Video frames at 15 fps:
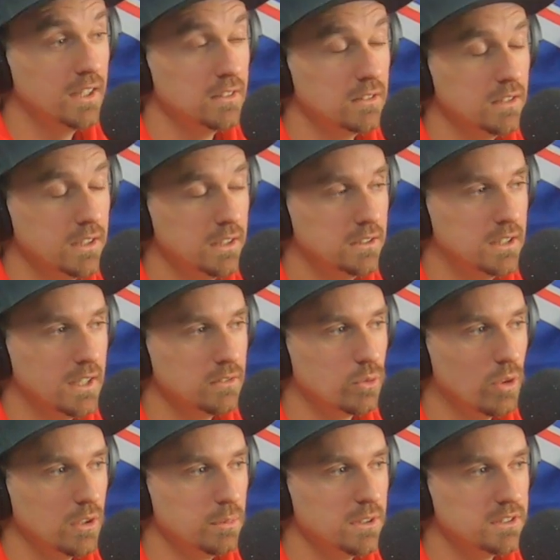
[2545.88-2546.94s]
done he'd done
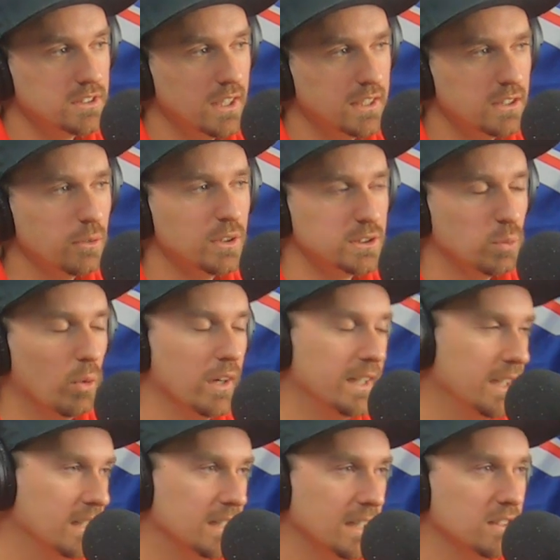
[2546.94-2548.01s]
quite a bit of studying. The reason why
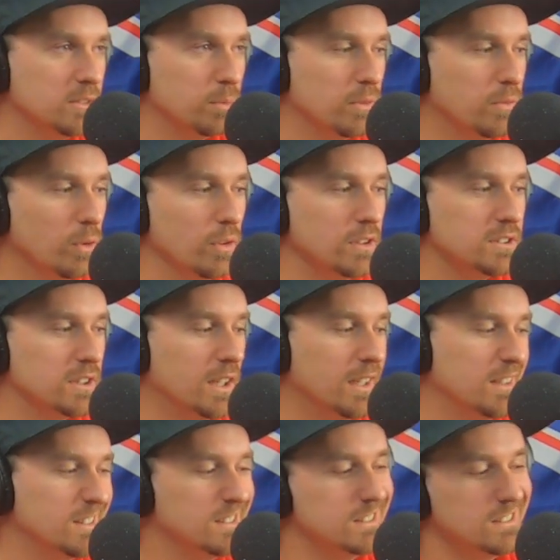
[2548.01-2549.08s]
he hadn't entered before, he's
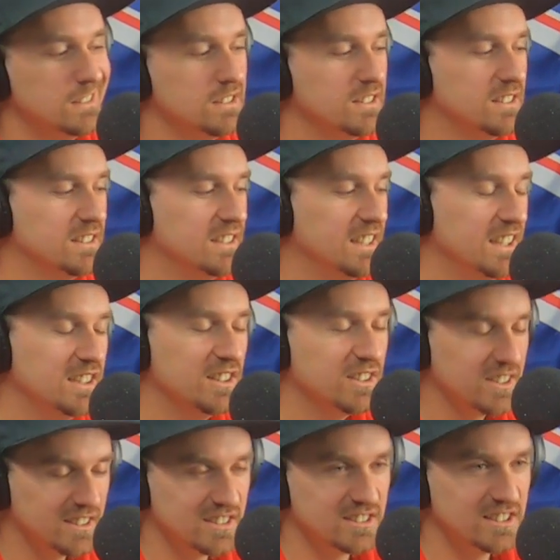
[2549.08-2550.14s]
like, eh. he
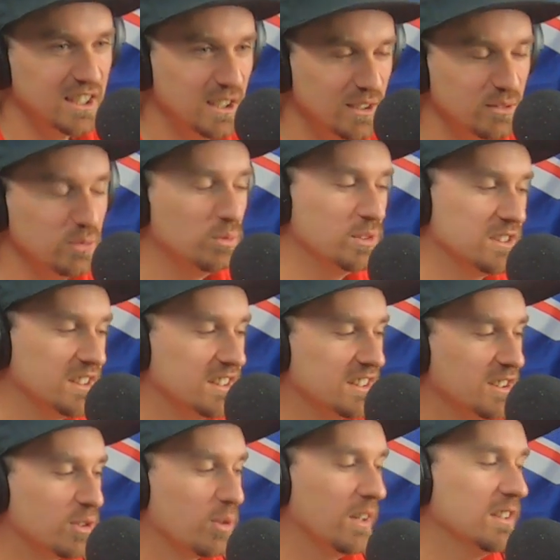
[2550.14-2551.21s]
didn't think the scene was
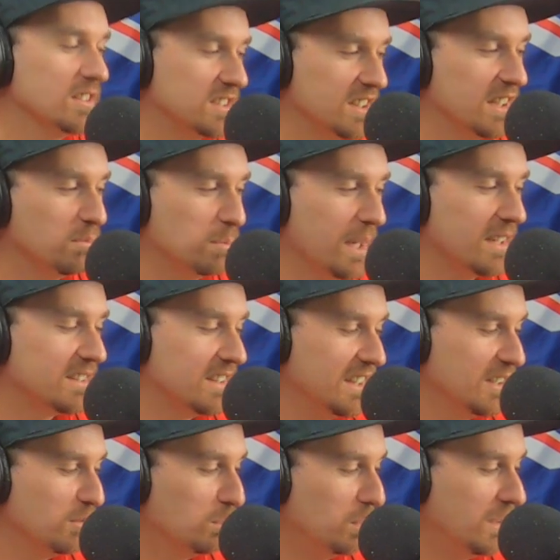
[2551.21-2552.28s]
the greatest back
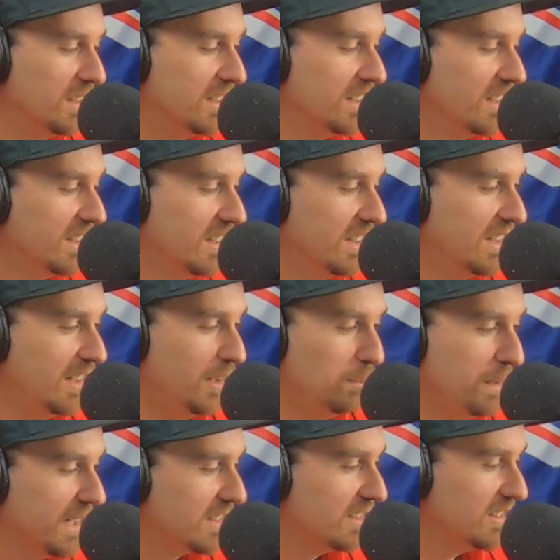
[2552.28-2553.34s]
then. But uh,
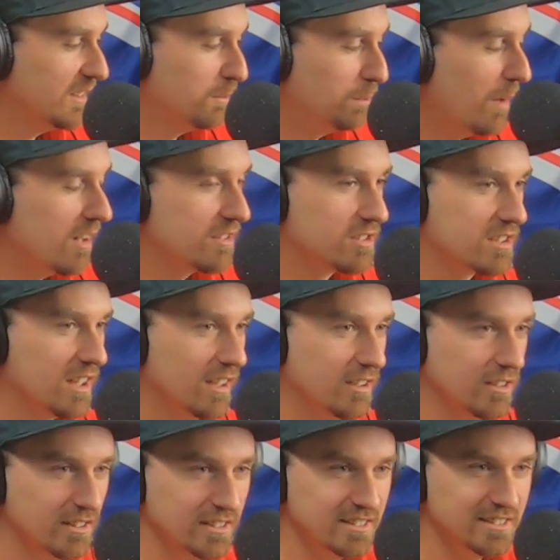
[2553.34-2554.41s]
back in the box
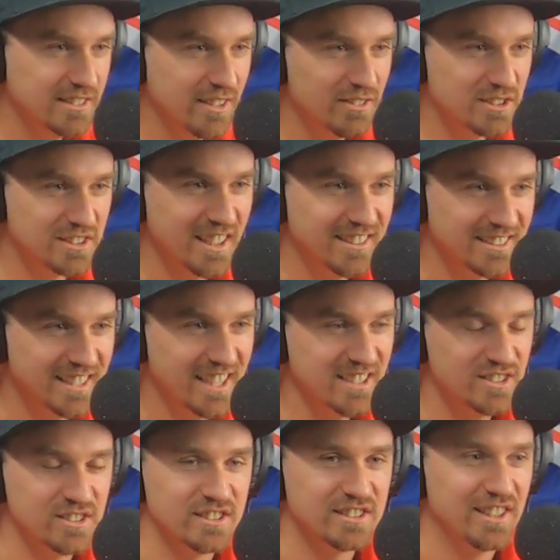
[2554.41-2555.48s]
cutter and devastator
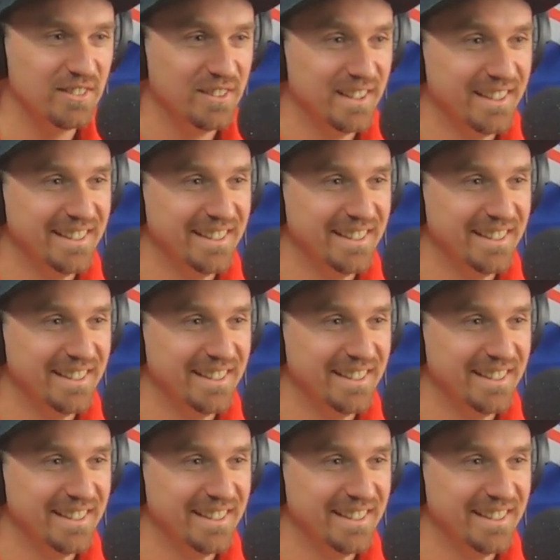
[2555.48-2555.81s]
days. And, and, and to